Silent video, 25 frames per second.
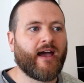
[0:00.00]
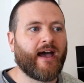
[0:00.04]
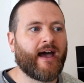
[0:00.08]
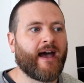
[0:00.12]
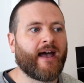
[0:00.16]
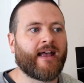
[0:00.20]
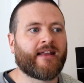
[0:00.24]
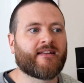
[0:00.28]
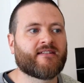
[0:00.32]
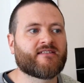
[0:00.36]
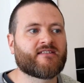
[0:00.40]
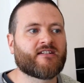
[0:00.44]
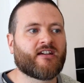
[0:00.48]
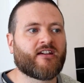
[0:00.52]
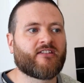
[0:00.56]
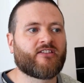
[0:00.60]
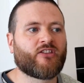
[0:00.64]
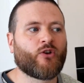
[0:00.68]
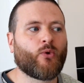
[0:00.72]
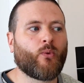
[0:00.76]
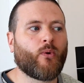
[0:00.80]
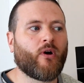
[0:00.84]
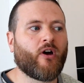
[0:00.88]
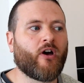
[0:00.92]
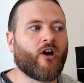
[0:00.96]
and
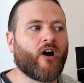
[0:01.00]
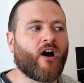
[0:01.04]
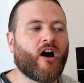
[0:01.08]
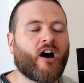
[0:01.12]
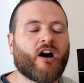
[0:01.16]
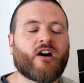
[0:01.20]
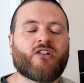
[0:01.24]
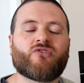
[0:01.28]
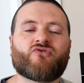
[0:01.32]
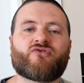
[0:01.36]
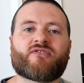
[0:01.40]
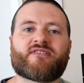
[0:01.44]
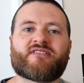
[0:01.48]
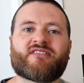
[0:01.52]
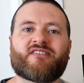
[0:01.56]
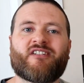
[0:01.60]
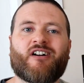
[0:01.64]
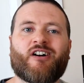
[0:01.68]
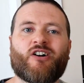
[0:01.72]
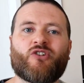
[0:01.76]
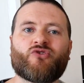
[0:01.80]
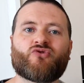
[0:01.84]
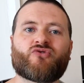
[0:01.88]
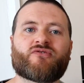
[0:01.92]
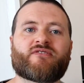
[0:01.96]
there were hundreds and
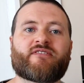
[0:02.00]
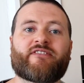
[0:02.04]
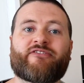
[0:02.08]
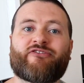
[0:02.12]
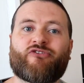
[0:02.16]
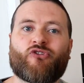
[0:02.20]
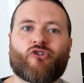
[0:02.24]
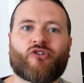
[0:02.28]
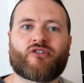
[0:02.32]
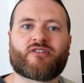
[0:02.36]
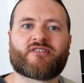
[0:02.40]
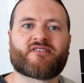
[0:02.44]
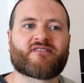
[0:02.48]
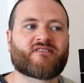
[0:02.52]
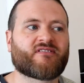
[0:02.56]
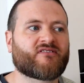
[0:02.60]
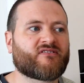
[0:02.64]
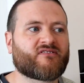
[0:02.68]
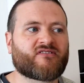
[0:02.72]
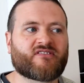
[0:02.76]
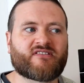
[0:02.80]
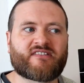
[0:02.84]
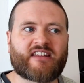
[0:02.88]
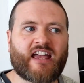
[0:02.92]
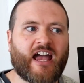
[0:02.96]
hundreds of
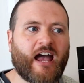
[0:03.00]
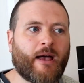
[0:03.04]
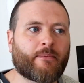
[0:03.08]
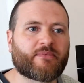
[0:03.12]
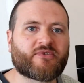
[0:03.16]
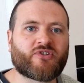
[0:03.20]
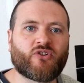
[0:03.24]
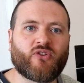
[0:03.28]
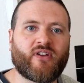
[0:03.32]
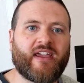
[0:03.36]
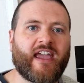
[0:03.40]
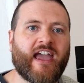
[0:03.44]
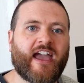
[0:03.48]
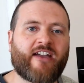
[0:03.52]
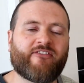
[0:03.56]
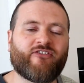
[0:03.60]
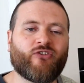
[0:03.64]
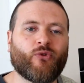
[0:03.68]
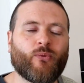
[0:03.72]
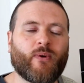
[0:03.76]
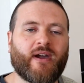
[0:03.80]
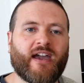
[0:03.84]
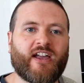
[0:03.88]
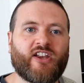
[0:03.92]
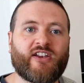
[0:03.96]
frogs absolutely
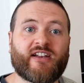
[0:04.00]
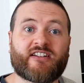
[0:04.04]
everywhere.